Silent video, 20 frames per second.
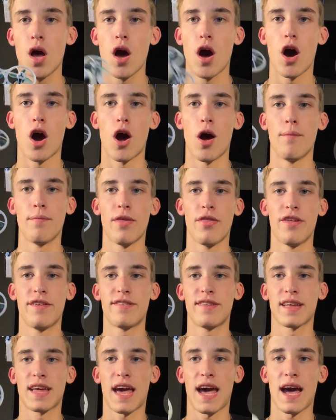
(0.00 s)
that this
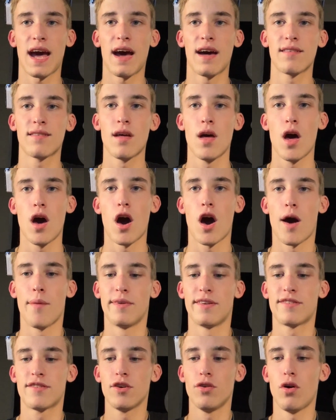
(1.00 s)
thing has.
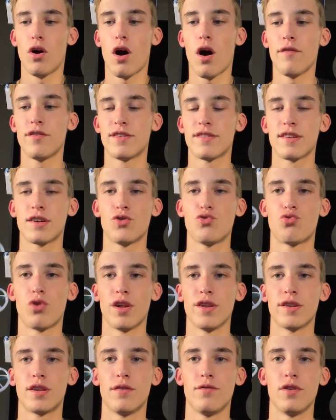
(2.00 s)
It's still obviously
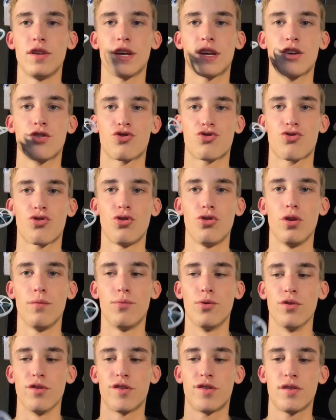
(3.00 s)
relatively
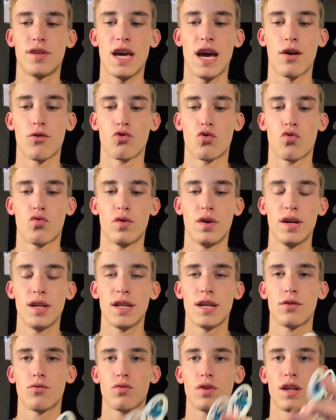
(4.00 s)
controllable. So yeah,
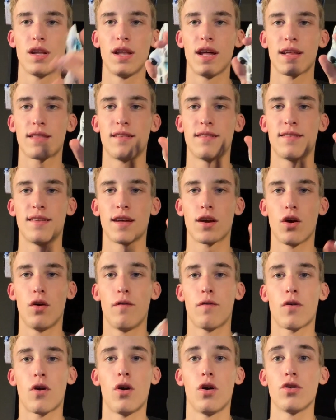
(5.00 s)
really like this thing
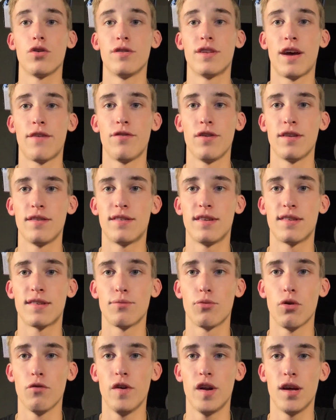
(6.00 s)
overall. You'll definitely see some
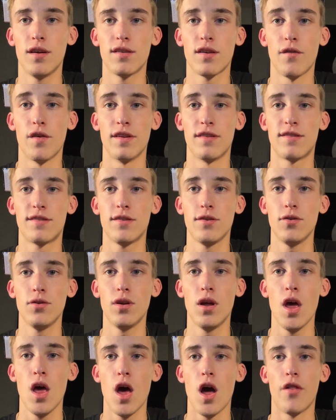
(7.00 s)
more videos of it
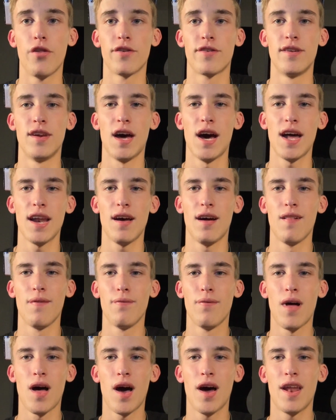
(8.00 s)
soon. There's not a
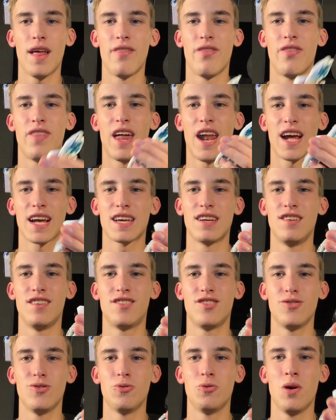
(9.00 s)
lot that I can
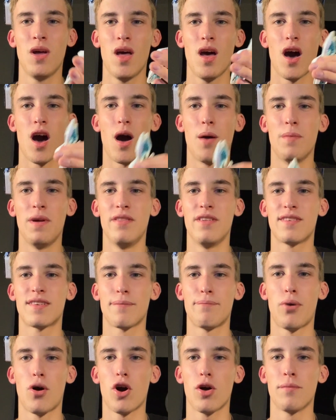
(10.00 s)
do in this
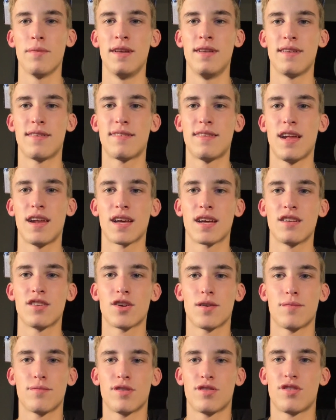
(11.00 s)
apartment setting in
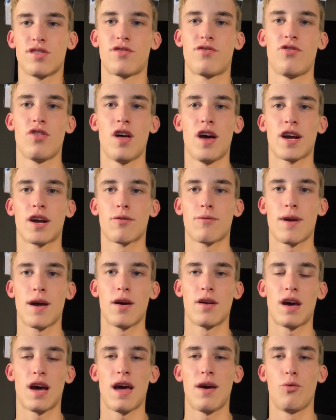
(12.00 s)
terms of just flying
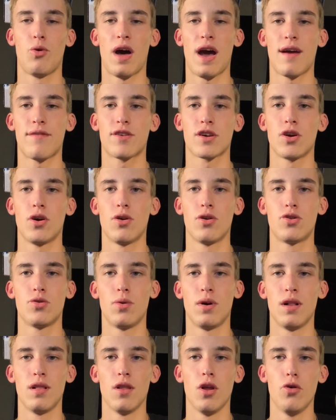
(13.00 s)
around. I will have to go to
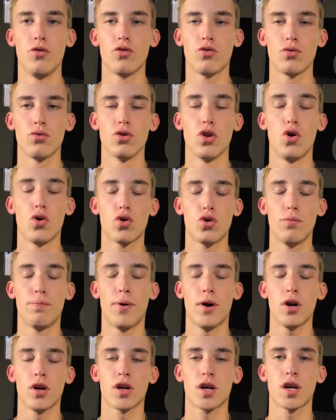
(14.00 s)
a local
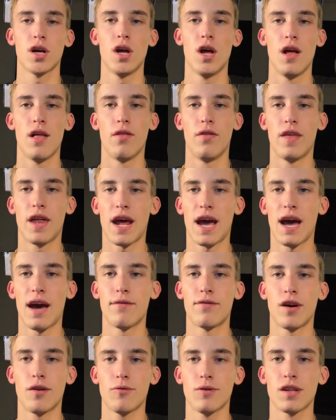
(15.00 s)
park that I have
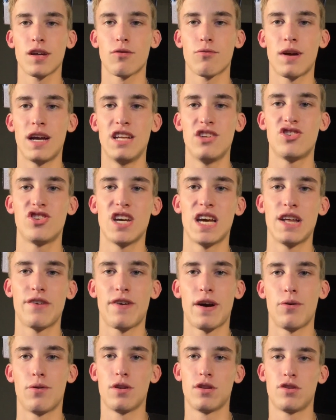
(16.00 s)
not really arranged yet if
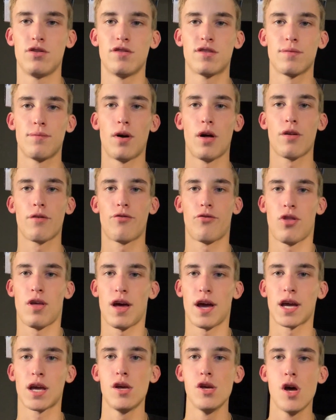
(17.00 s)
I want to do some other
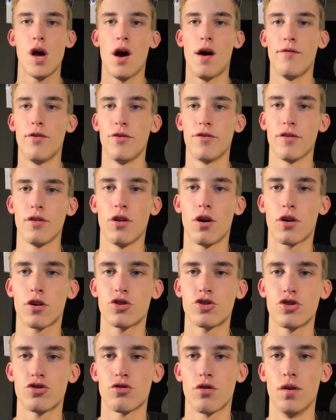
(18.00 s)
flying of those
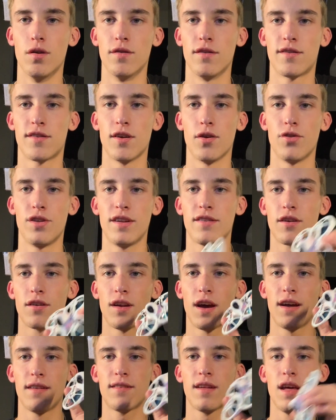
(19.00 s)
larger drones. So these are
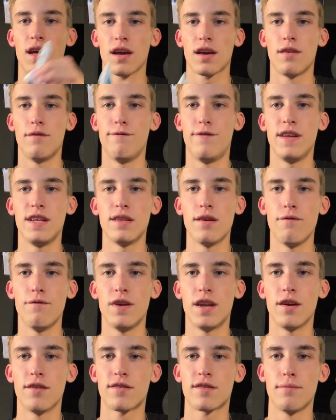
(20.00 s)
nice, convenient
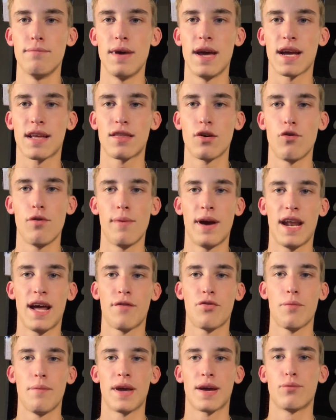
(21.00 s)
videos to make that we might
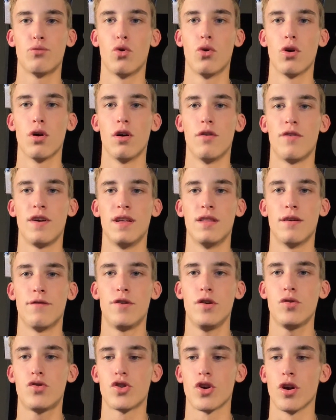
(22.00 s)
have to make more of in the
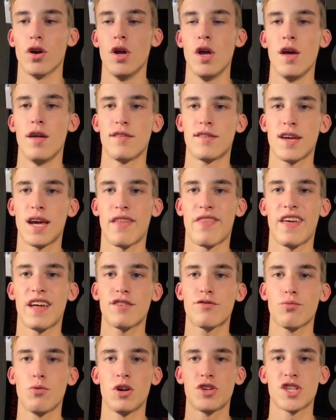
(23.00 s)
future. So yeah,
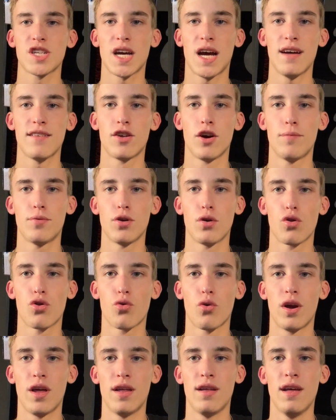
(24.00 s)
thanks for watching, guys. Hope you
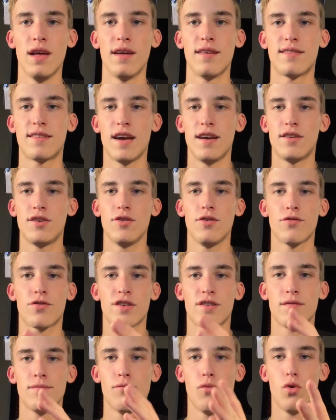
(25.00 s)
enjoyed it. Stay tuned for
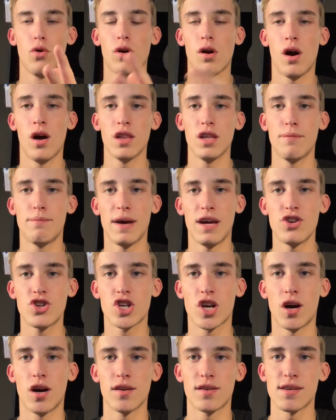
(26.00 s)
some more on the bench
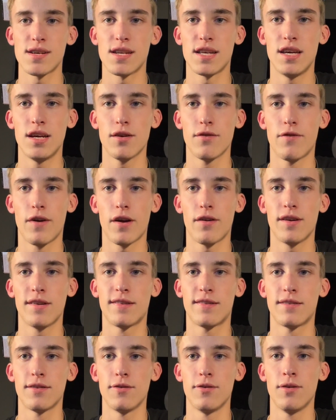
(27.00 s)
content here very
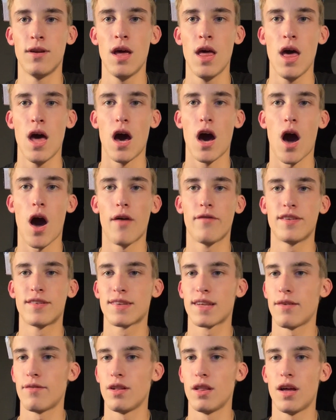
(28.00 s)
soon.
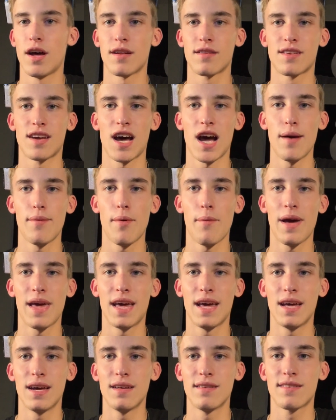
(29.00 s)
Obviously, I have a lot of time on my
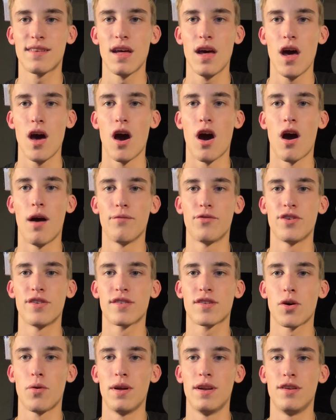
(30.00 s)
hands to
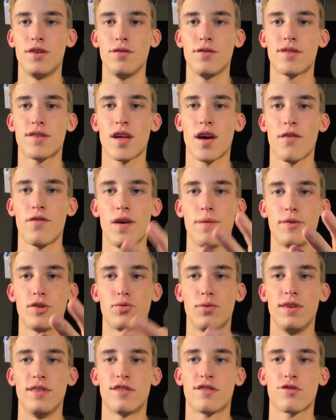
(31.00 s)
just go ahead and do stuff in
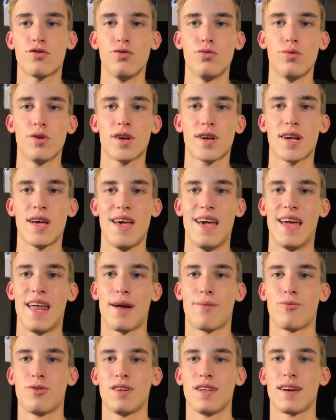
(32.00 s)
between schoolwork, and
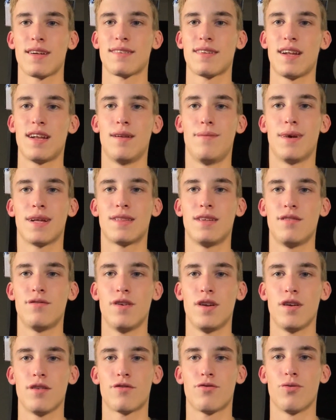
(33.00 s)
I'm really excited to make these
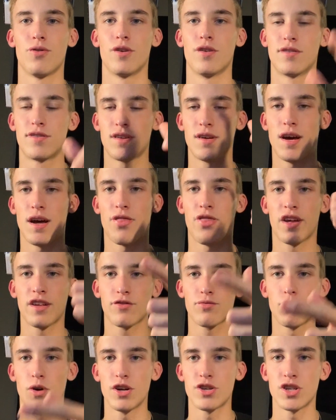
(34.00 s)
videos for you. So yeah, thanks
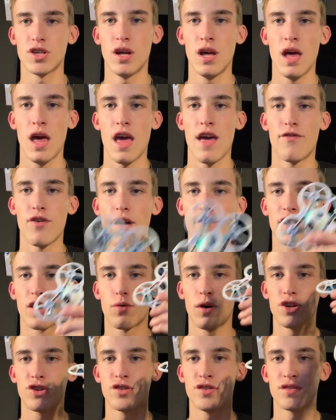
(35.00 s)
for watching. If you have any
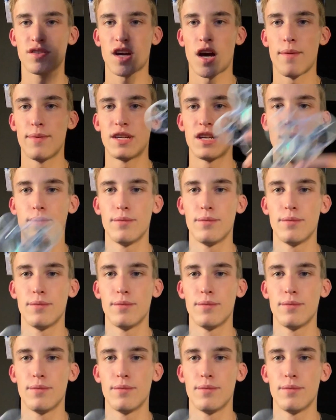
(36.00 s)
questions, comment down